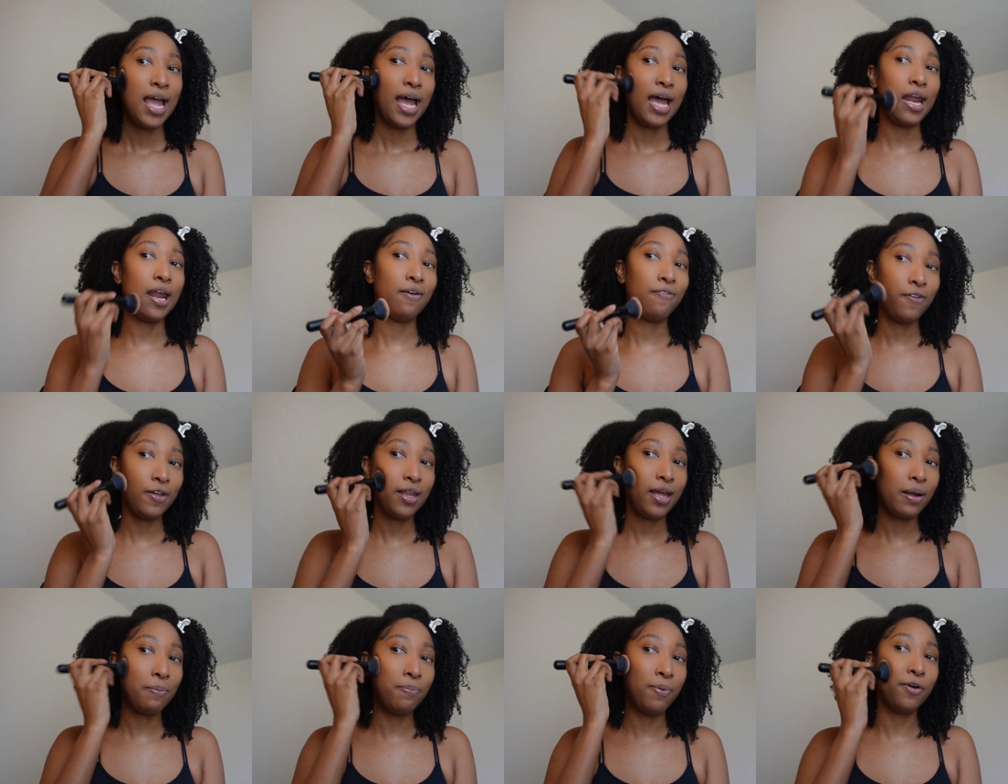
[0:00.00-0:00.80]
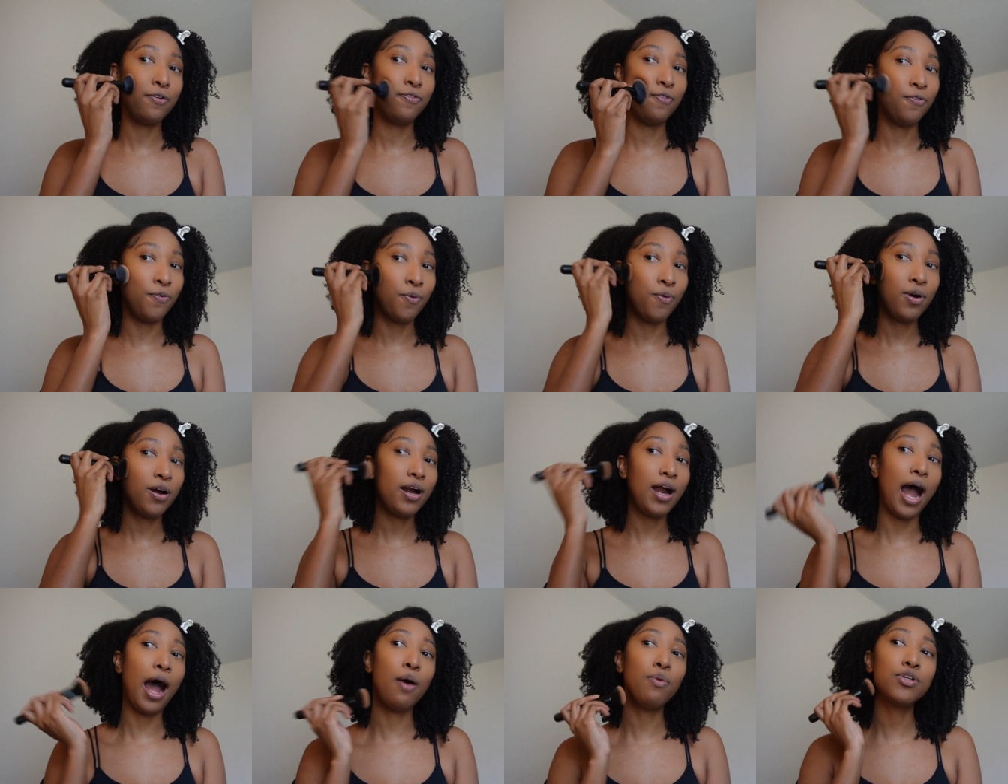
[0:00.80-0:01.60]
And I feel like
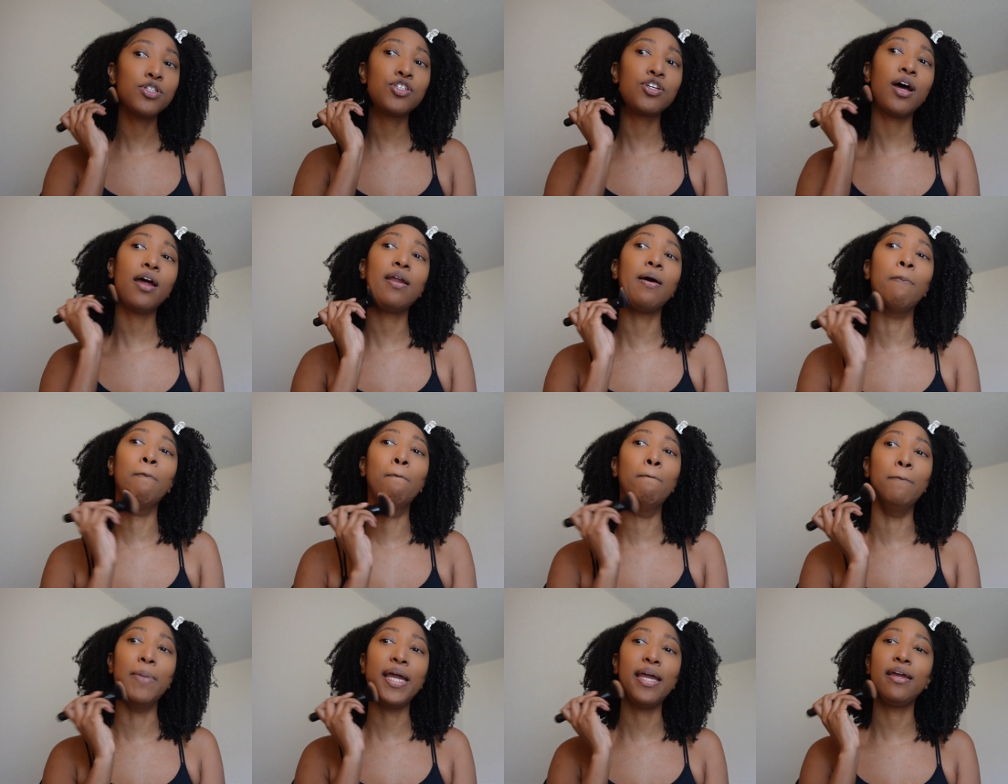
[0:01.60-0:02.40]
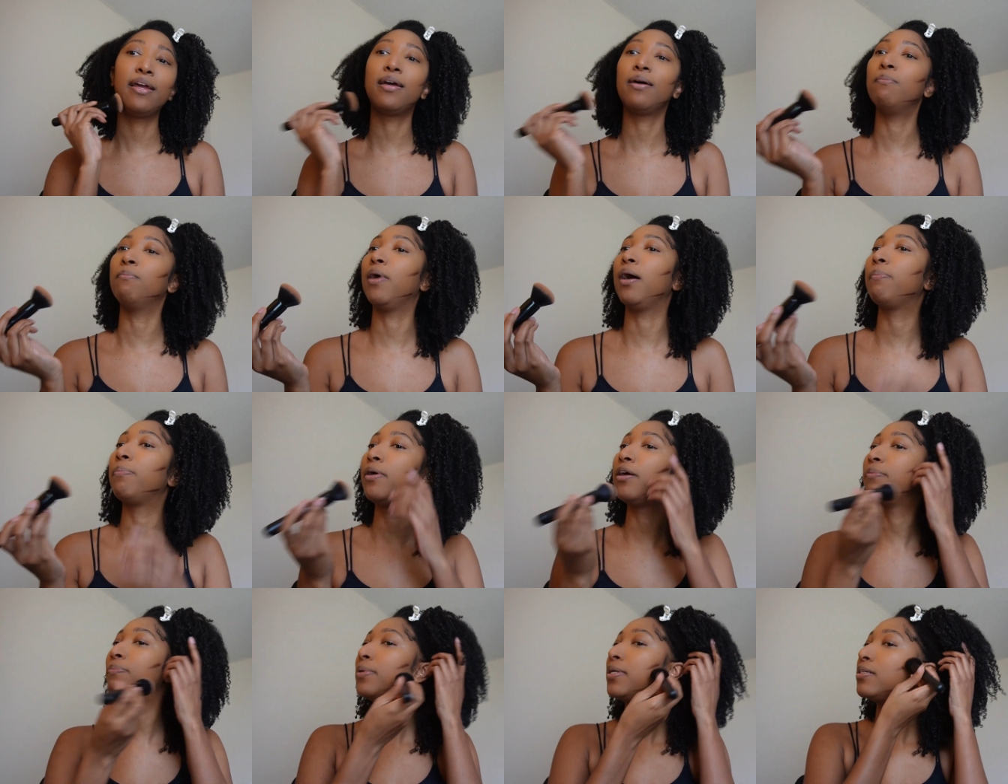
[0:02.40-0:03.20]
before I was trying to make my
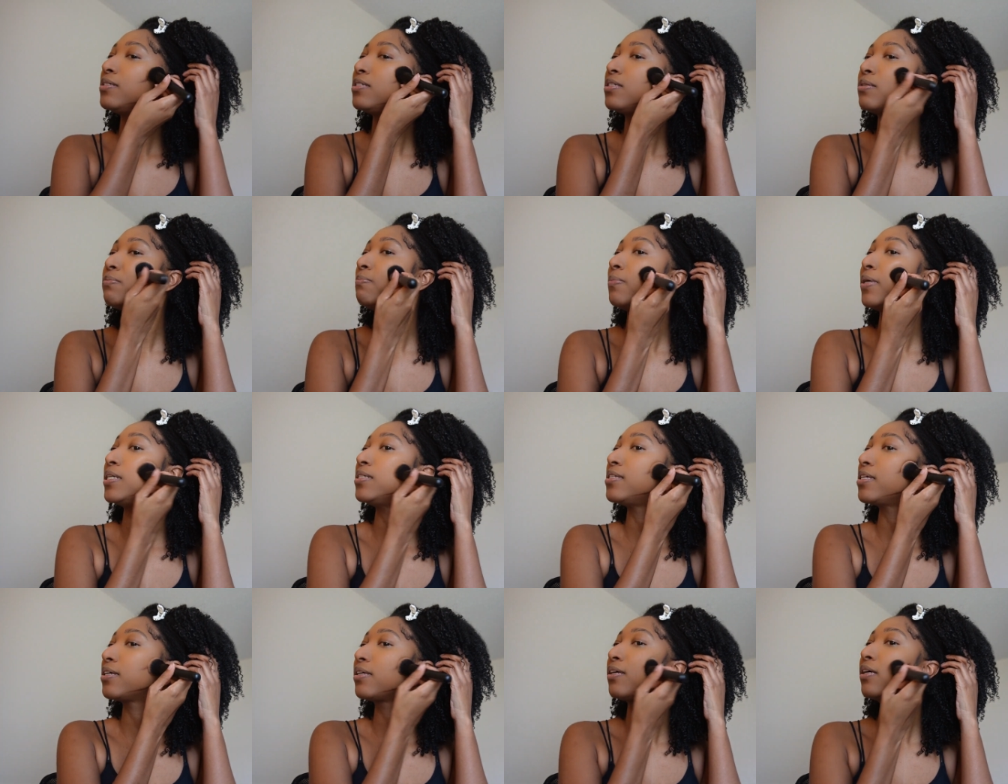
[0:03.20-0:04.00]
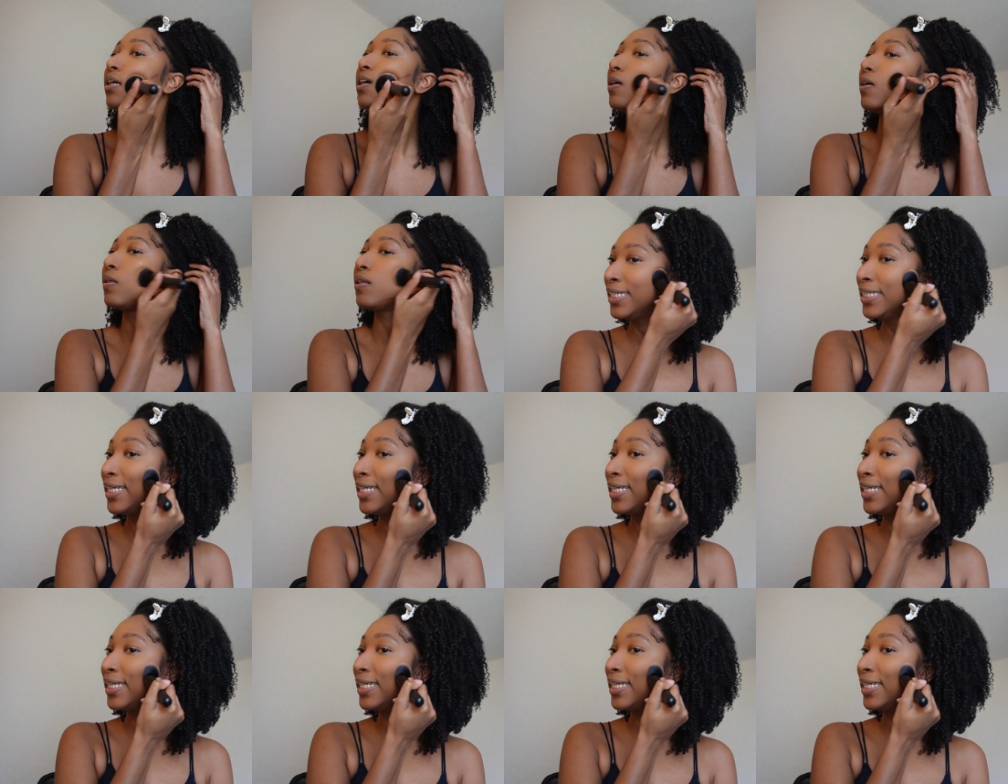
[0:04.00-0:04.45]
purpose basically.